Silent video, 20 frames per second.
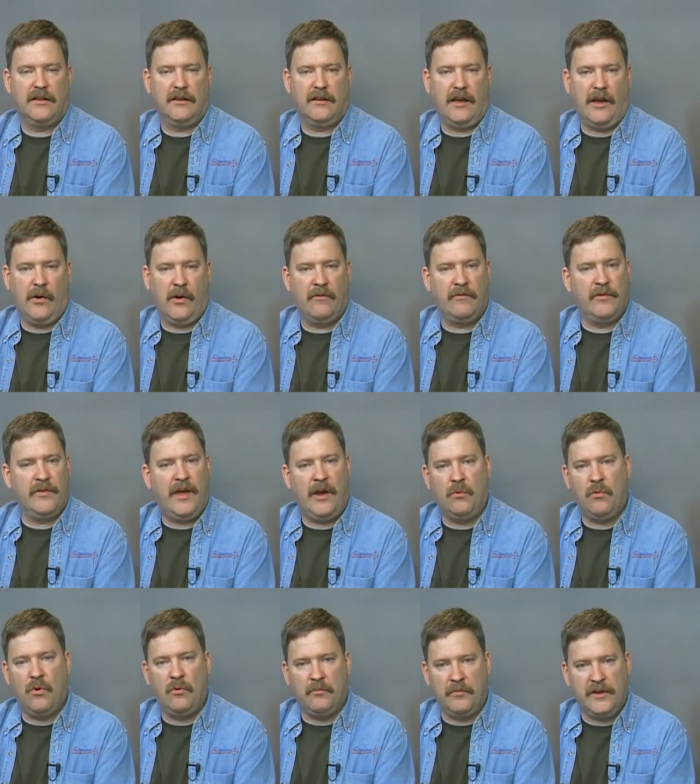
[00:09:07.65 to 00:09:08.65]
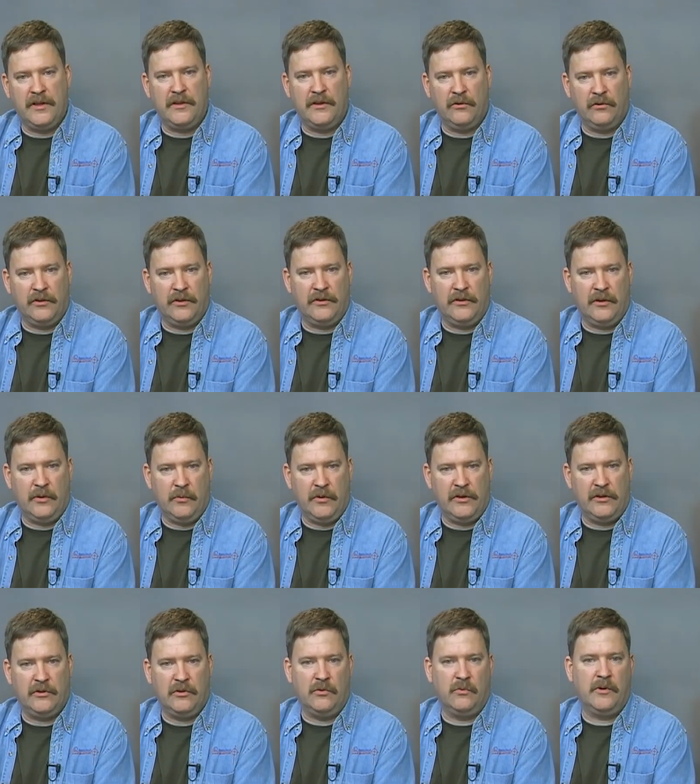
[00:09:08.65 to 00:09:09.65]
However, that won't be the only thing we
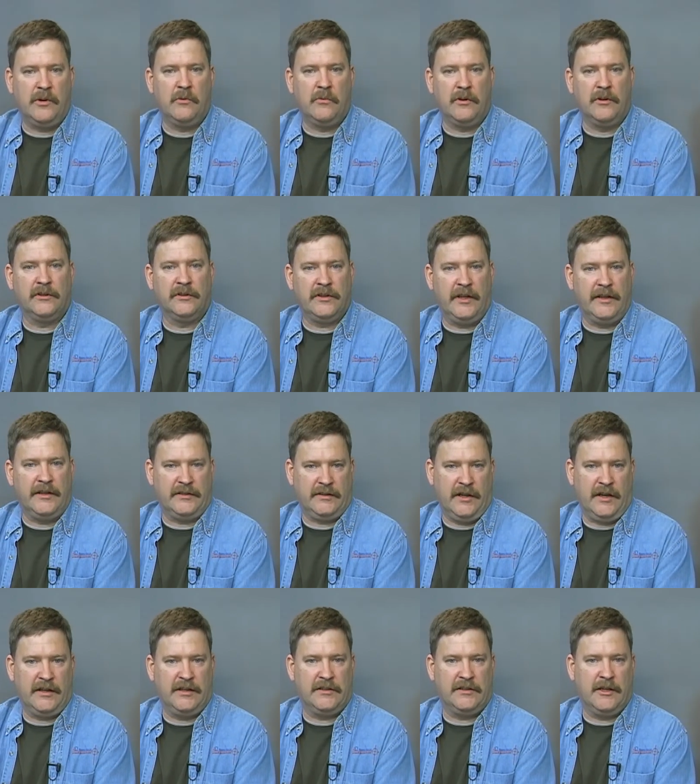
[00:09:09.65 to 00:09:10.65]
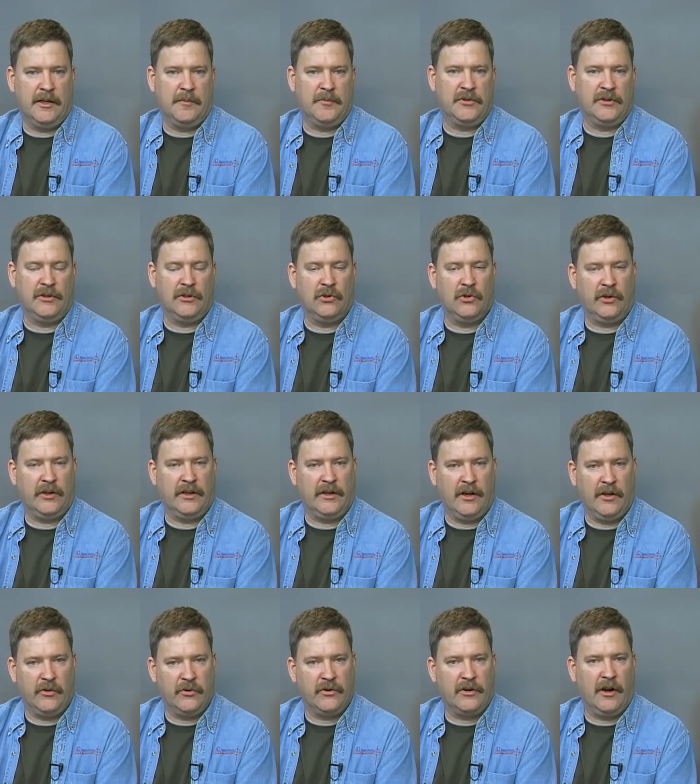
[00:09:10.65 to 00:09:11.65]
do. We will take side steps and look at
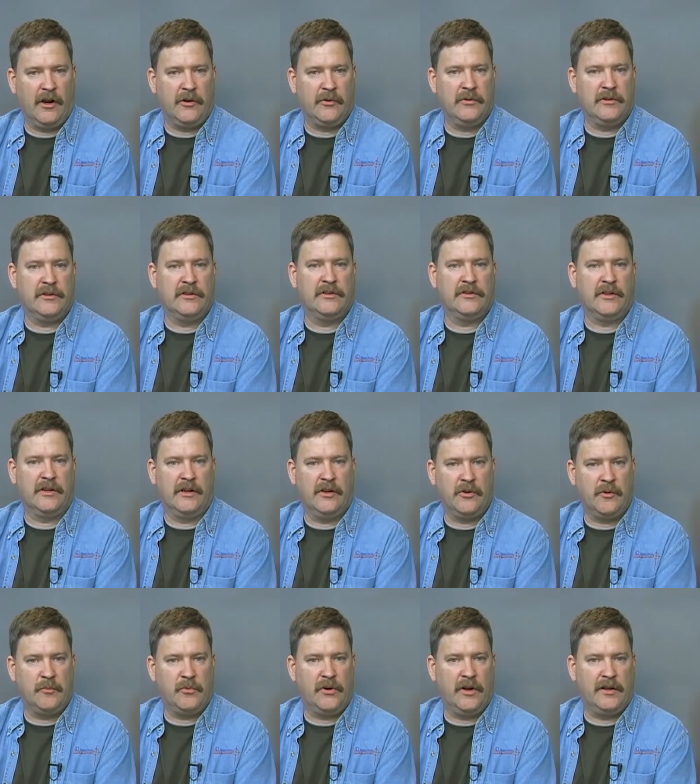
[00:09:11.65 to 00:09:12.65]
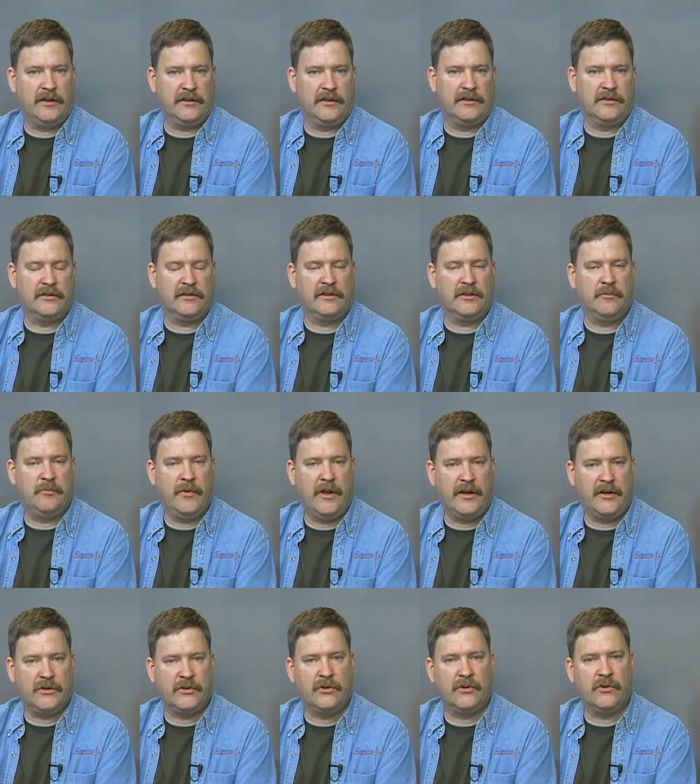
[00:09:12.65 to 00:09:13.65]
other cartridges and other processes to
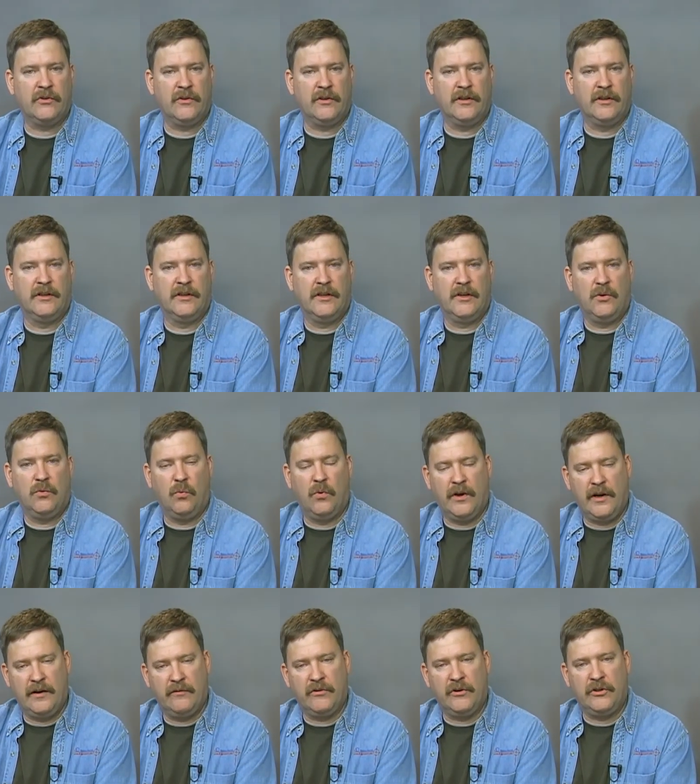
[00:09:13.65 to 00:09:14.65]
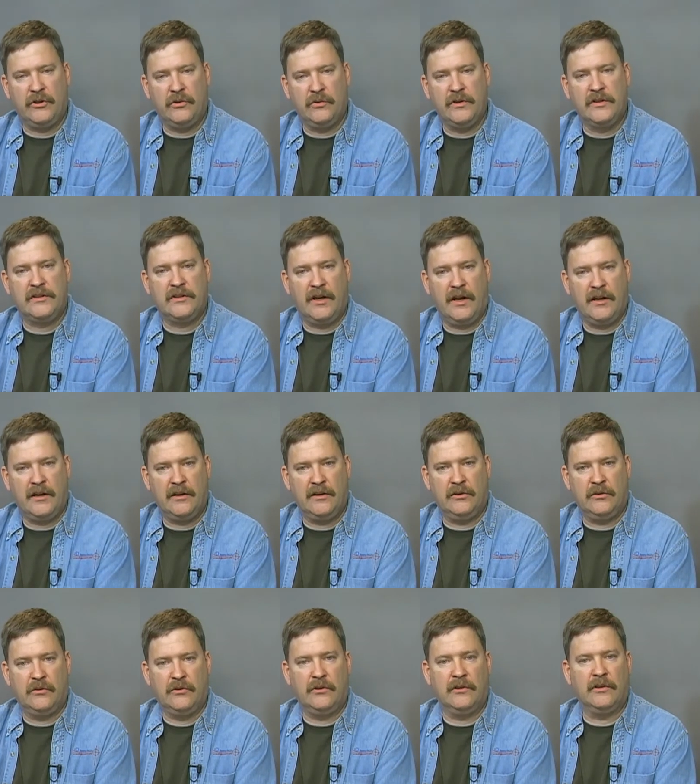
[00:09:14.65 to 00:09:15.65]
make sure that whatever you decide to
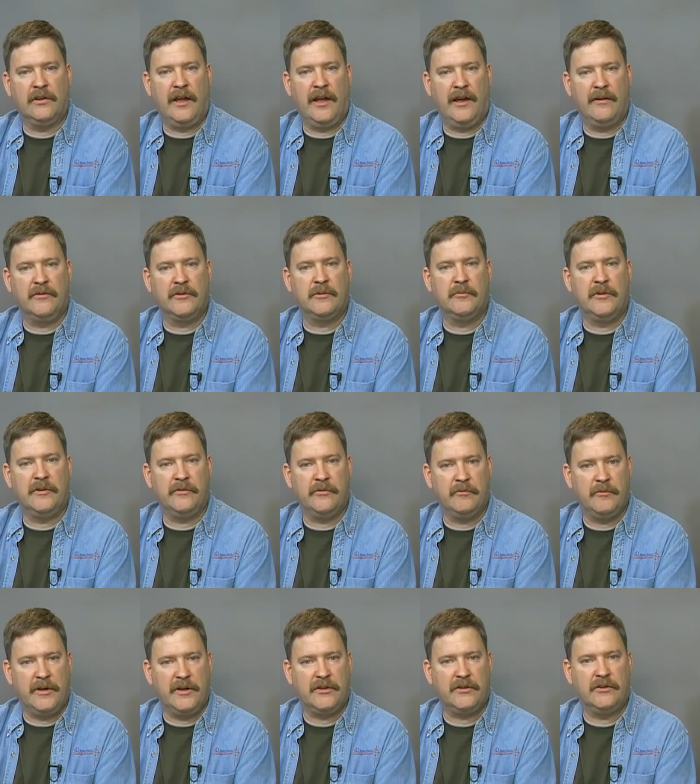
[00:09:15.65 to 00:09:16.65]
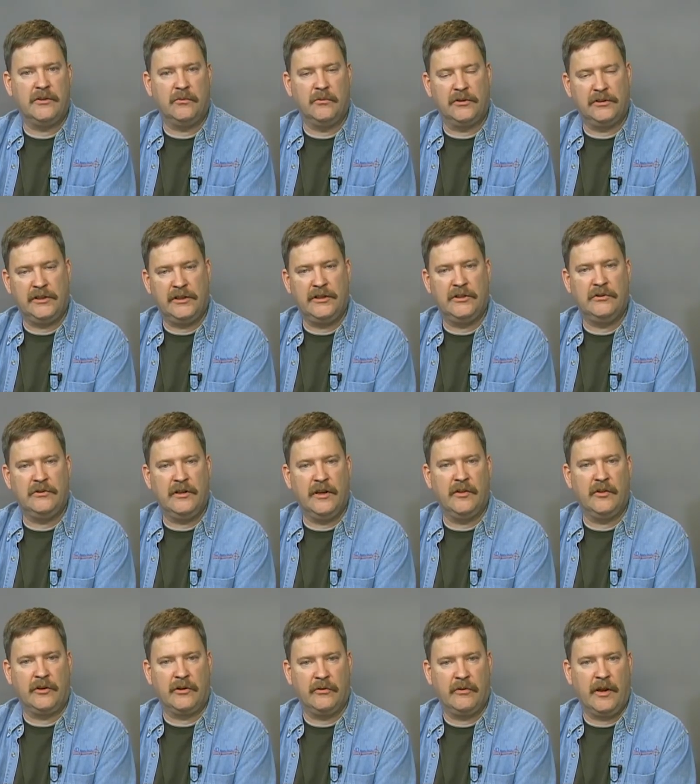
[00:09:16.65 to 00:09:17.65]
do, you'll have some information that will lead you
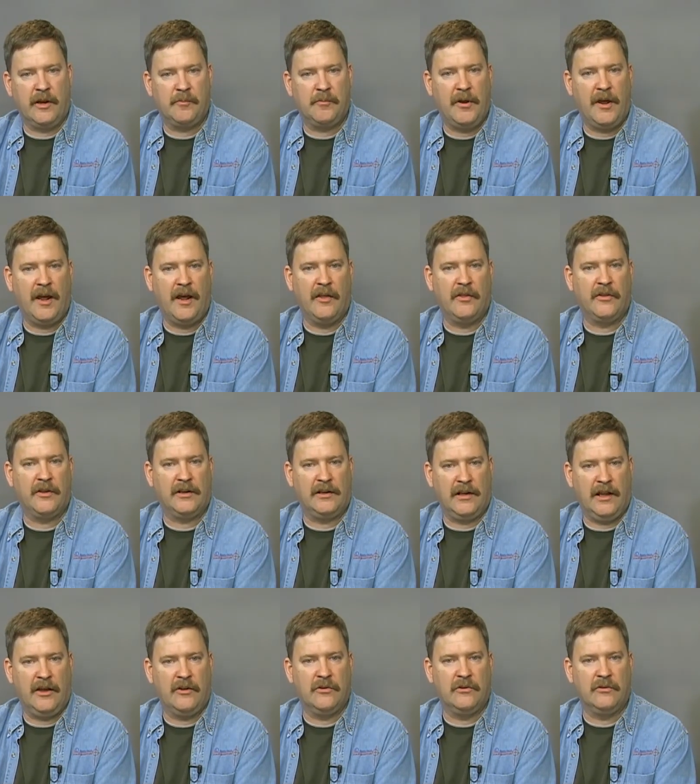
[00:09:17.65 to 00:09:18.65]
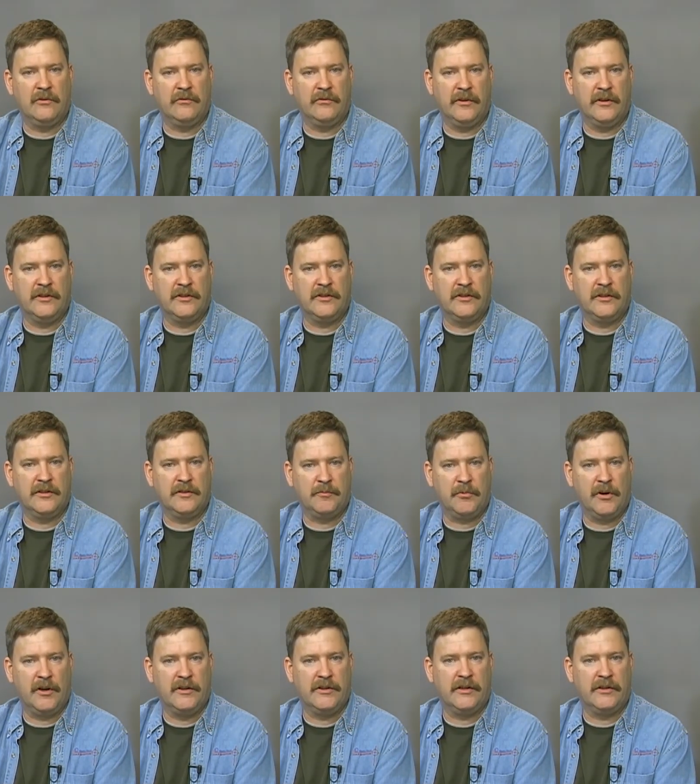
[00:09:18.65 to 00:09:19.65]
down the correct path and allow you to finish this
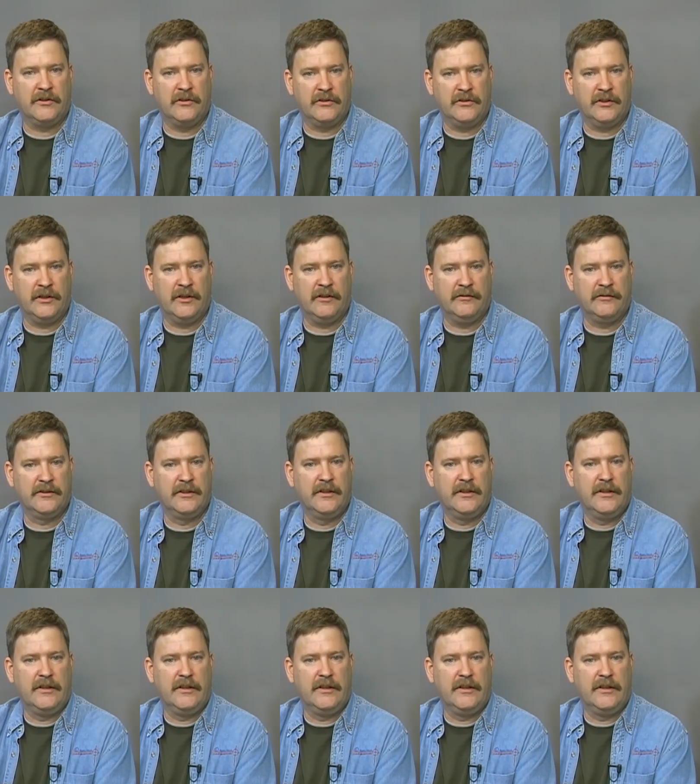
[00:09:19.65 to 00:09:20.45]
project yourself.